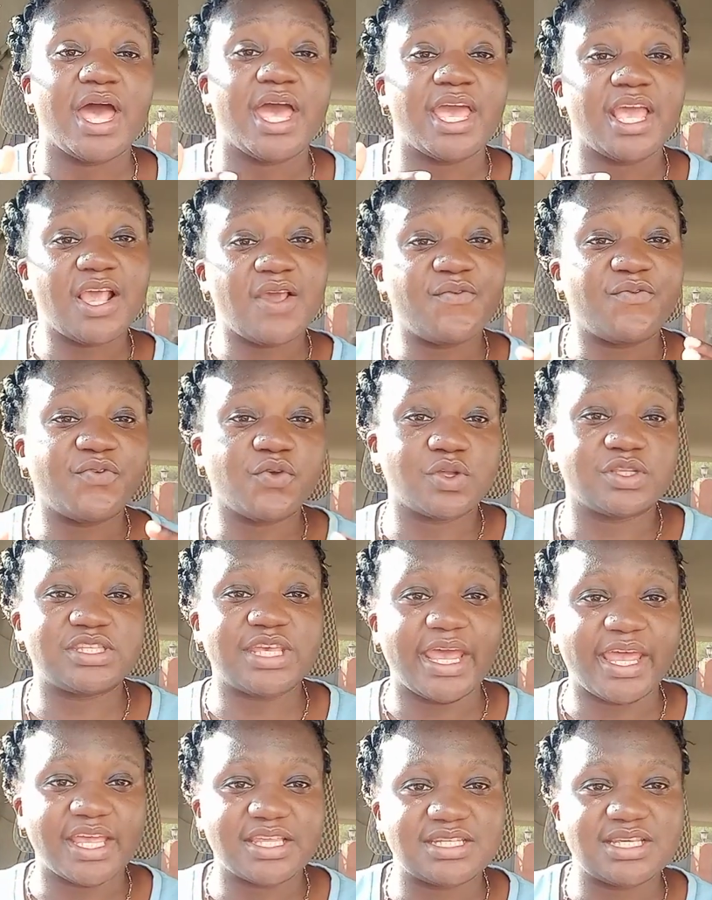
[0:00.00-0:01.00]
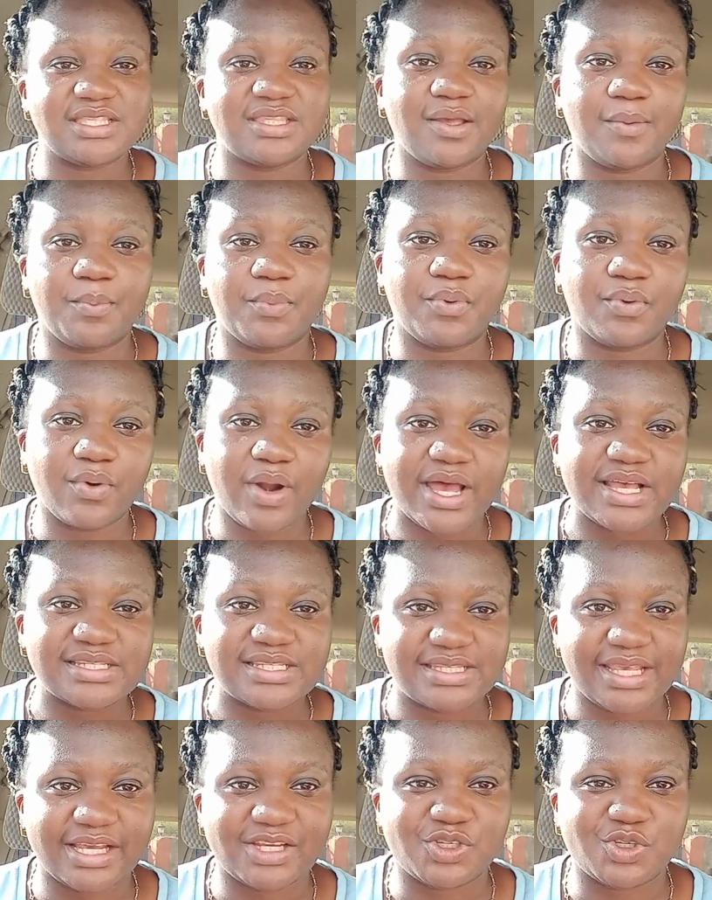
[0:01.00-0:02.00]
If you're targeting the bra
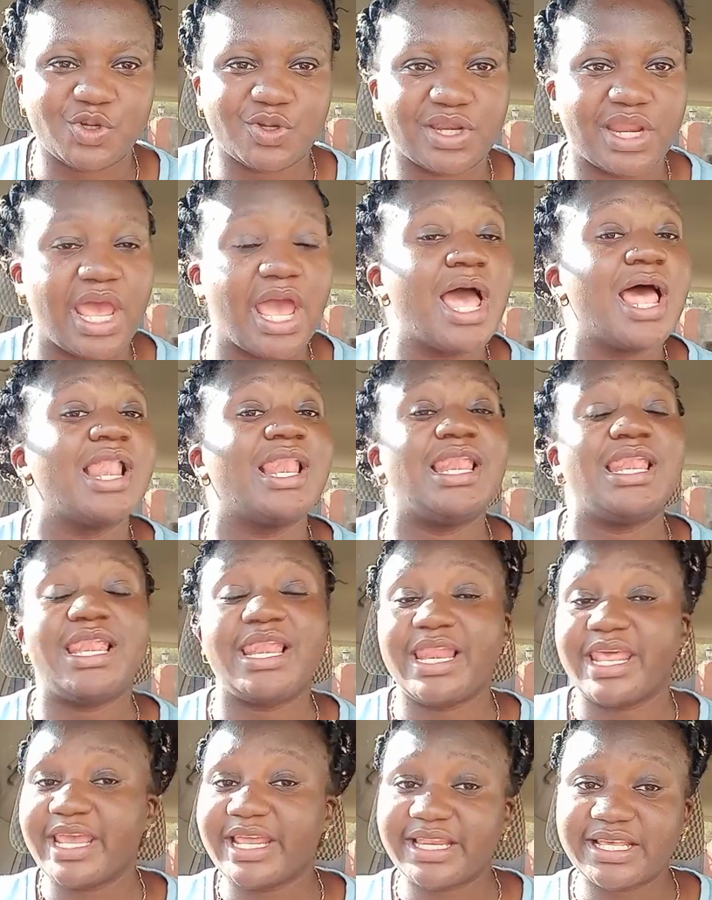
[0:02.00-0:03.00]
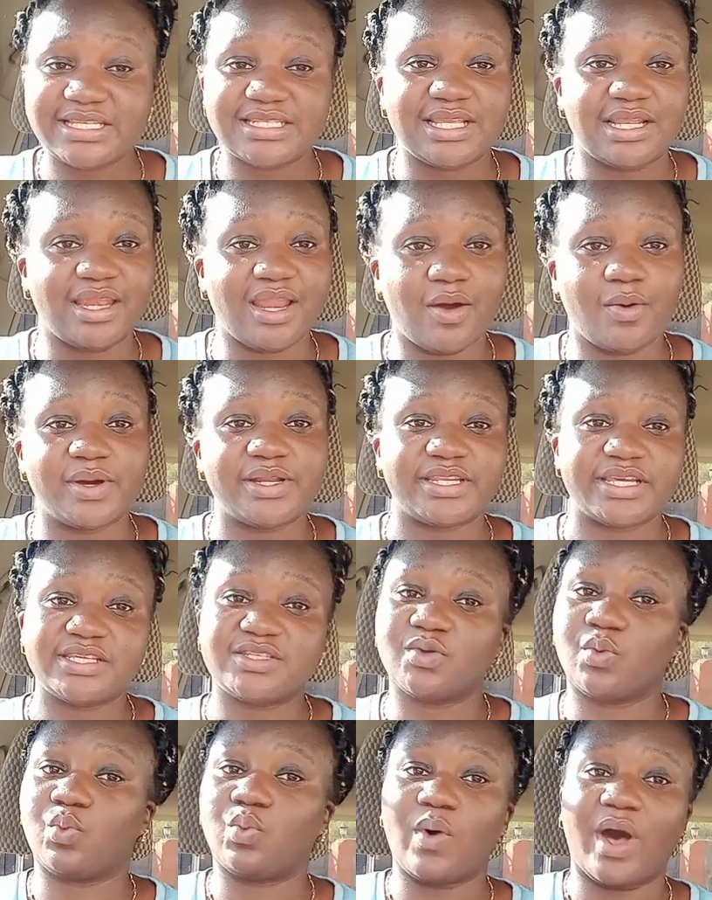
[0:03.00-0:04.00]
section, ladies nowadays
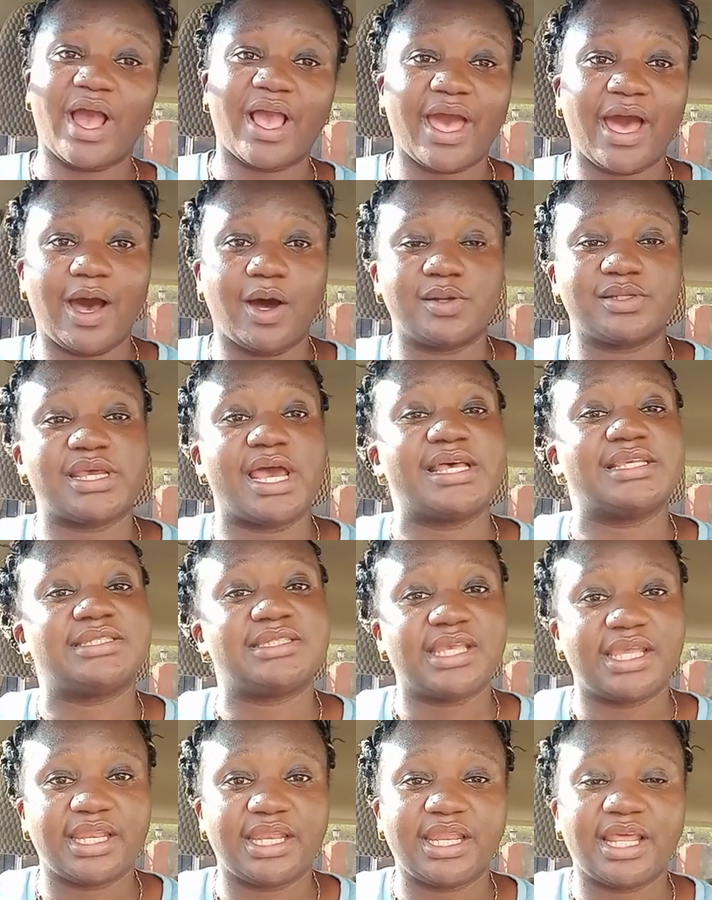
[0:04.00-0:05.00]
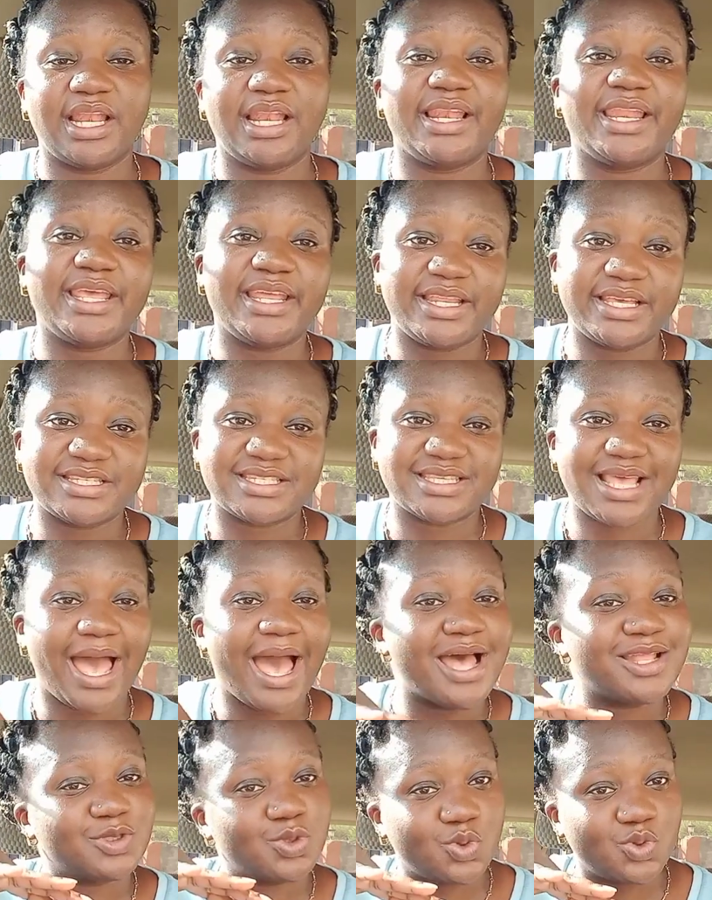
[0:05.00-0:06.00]
work out as in ladies
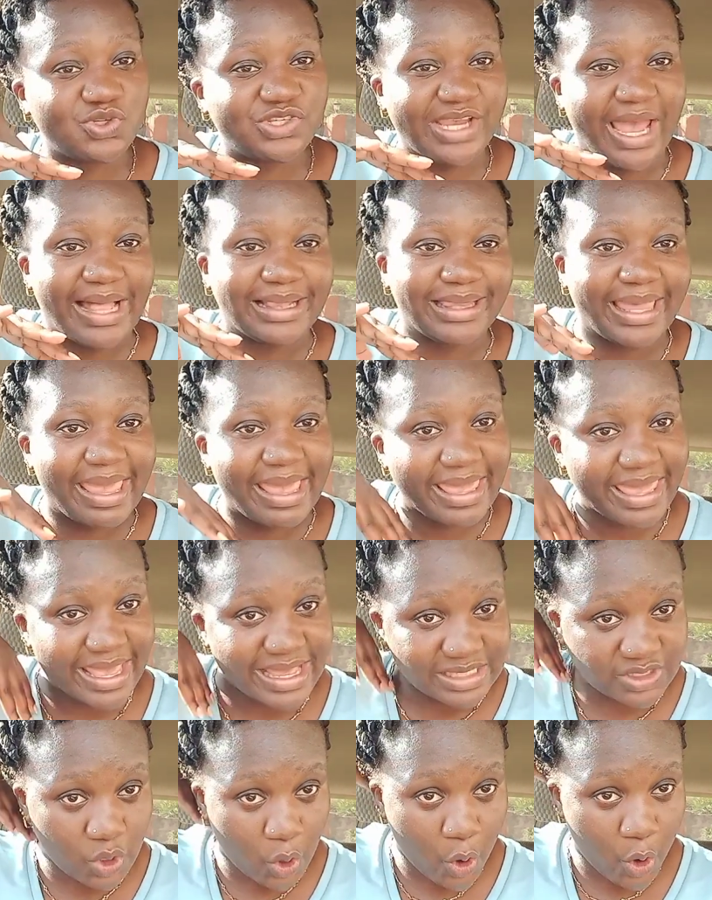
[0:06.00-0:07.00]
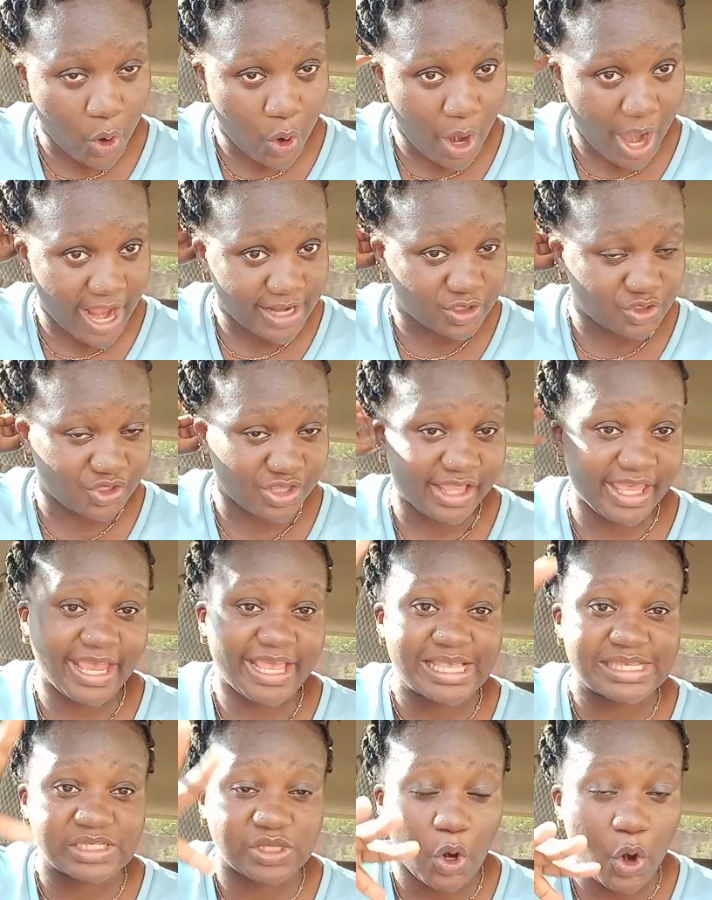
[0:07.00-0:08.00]
atujalegeza
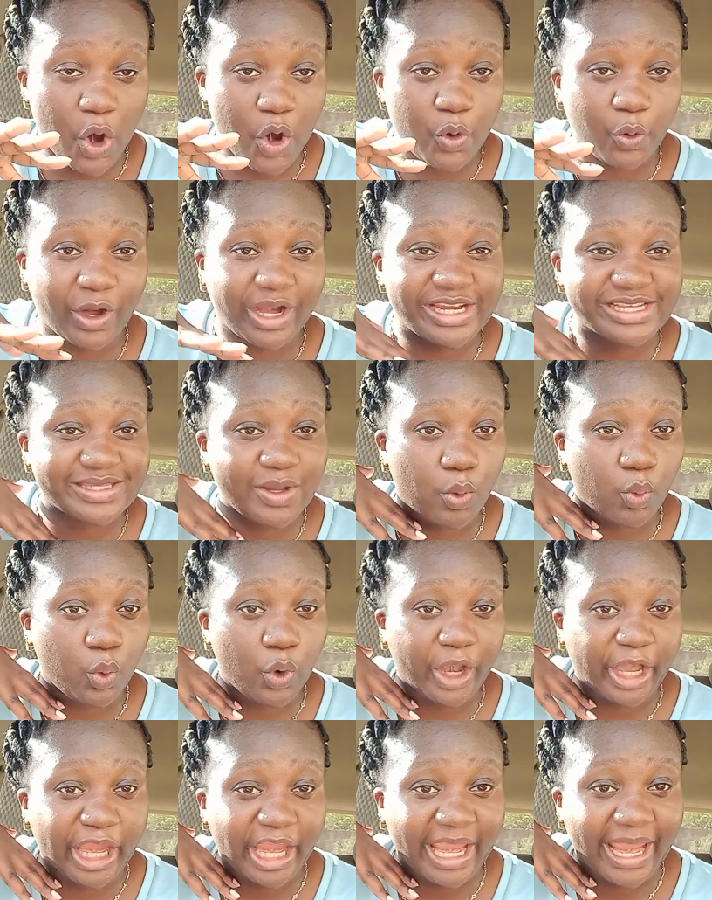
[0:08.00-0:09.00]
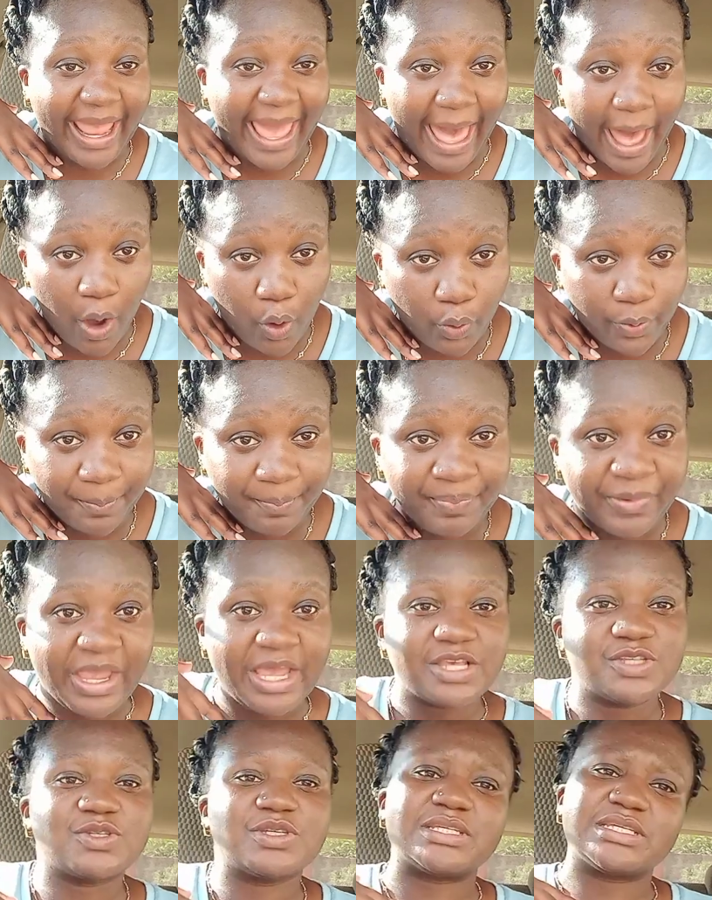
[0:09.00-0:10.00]
atujalegeza guys are working out
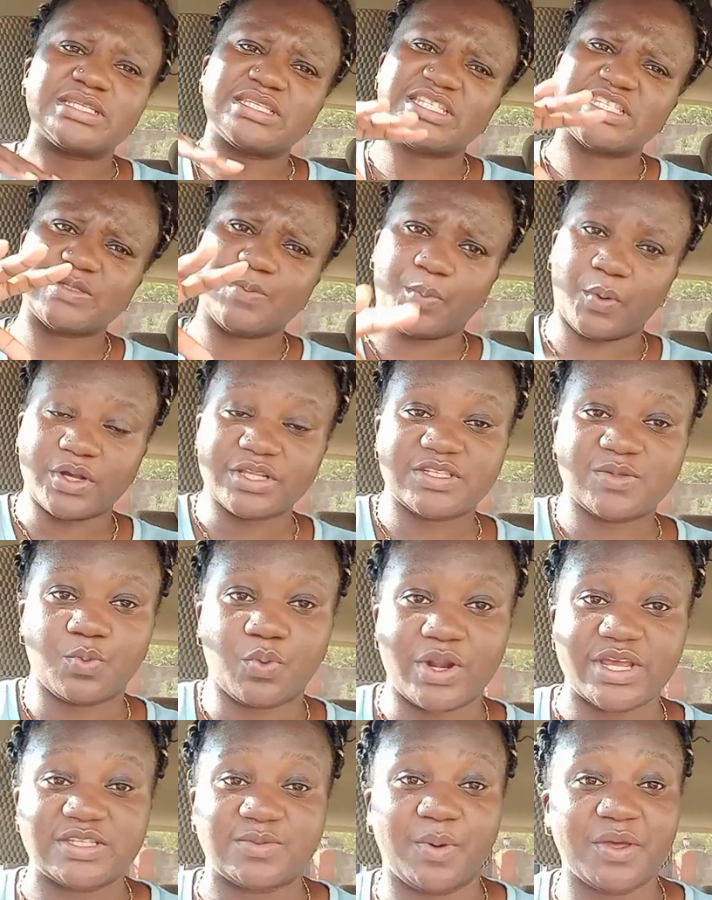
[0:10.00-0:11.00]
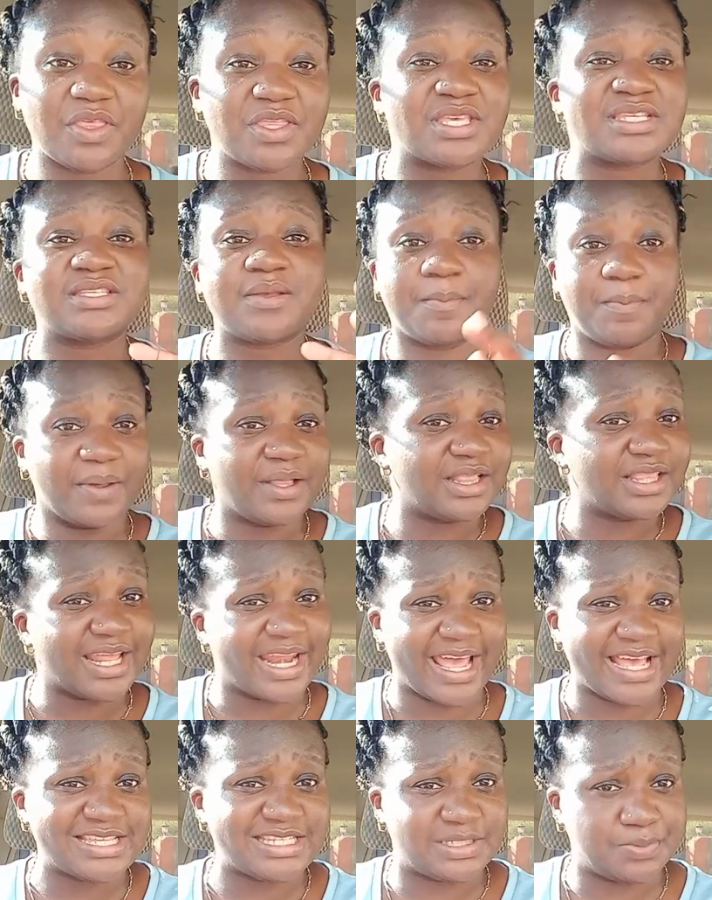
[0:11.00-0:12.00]
so this sports bras but there's a bill that
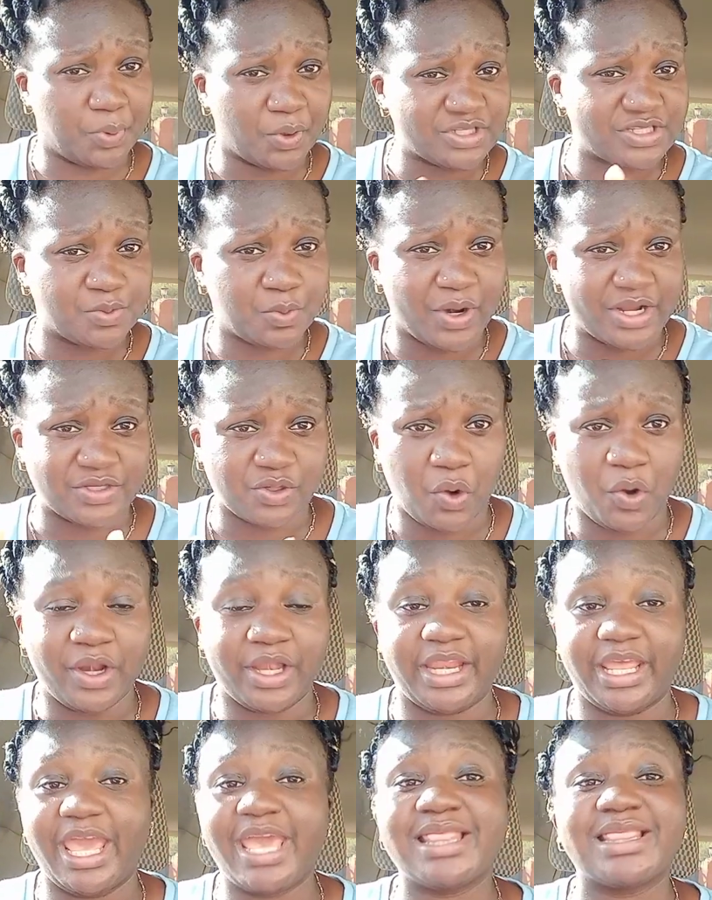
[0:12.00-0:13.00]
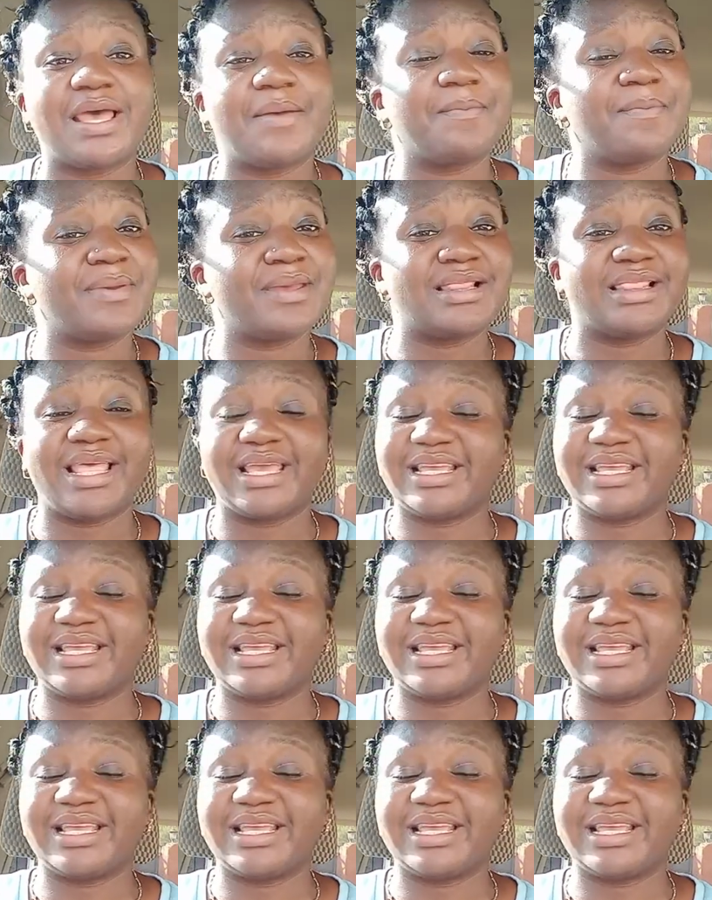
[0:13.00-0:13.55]
has sports bras only and that bill